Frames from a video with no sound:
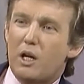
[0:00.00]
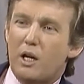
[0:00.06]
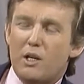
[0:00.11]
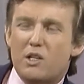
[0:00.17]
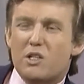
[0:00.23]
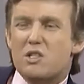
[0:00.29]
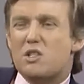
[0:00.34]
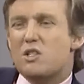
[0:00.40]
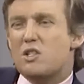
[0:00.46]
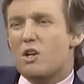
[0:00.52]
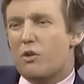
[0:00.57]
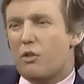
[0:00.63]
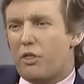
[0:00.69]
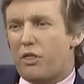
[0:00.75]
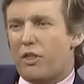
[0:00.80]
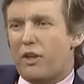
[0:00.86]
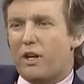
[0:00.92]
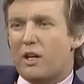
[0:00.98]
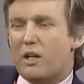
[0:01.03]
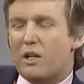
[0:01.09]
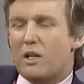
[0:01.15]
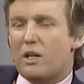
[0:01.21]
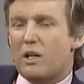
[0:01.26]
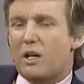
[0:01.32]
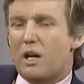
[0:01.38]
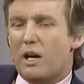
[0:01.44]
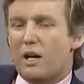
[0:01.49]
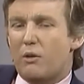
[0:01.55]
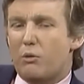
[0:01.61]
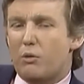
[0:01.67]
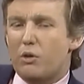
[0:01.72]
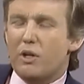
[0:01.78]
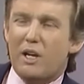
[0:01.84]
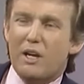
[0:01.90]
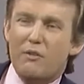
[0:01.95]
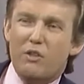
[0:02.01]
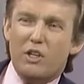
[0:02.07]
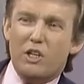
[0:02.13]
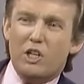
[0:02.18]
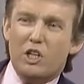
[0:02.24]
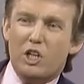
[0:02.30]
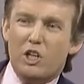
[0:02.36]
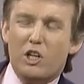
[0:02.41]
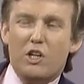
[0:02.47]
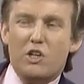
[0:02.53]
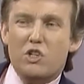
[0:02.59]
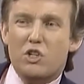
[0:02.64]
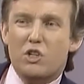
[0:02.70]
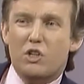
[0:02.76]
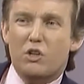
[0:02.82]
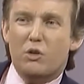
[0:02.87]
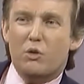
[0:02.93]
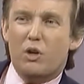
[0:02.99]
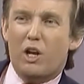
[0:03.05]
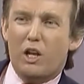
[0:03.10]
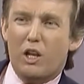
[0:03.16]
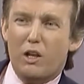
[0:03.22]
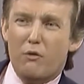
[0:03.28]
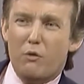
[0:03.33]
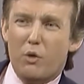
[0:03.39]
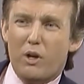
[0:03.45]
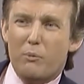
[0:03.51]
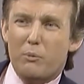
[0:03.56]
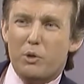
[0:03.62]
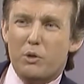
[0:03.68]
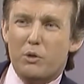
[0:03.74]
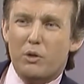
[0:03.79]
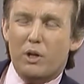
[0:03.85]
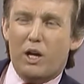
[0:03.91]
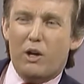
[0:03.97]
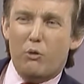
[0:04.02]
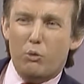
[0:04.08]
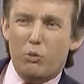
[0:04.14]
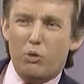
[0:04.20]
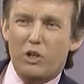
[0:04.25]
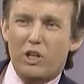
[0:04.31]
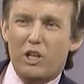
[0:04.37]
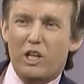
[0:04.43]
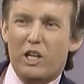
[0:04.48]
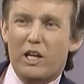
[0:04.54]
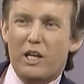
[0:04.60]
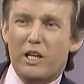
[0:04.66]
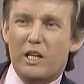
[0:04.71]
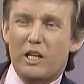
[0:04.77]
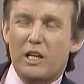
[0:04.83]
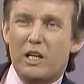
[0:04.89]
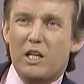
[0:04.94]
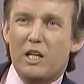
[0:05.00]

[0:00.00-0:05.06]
I just don't think I really have the inclination to do it. I love what I'm doing. I really like it.